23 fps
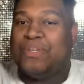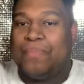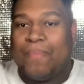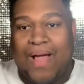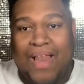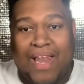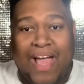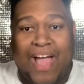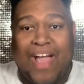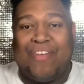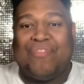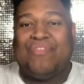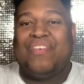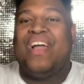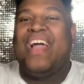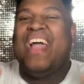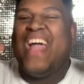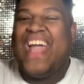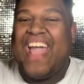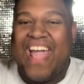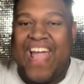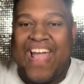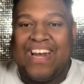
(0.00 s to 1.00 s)
my life,
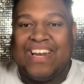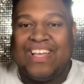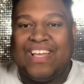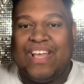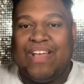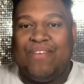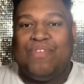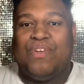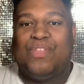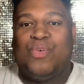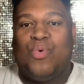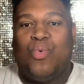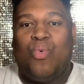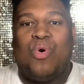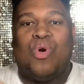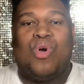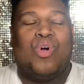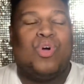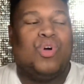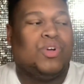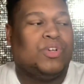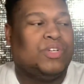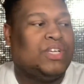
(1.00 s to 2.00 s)
and giving the
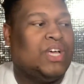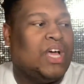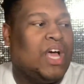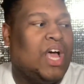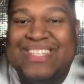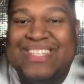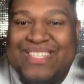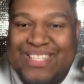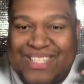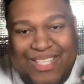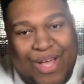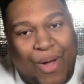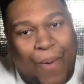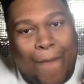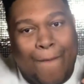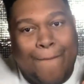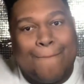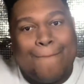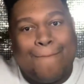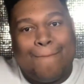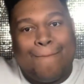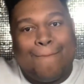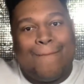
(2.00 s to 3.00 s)
world. So,
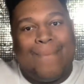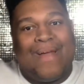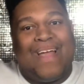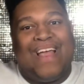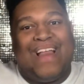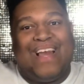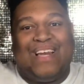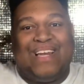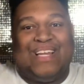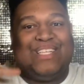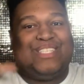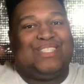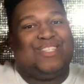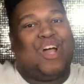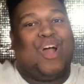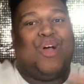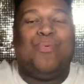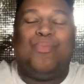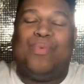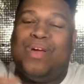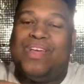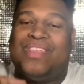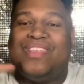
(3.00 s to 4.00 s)
let's
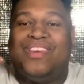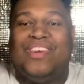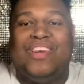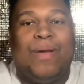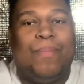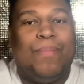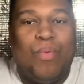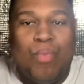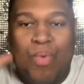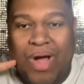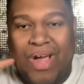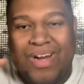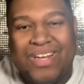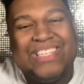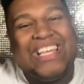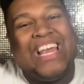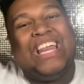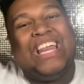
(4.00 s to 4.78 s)
start with number one. It's not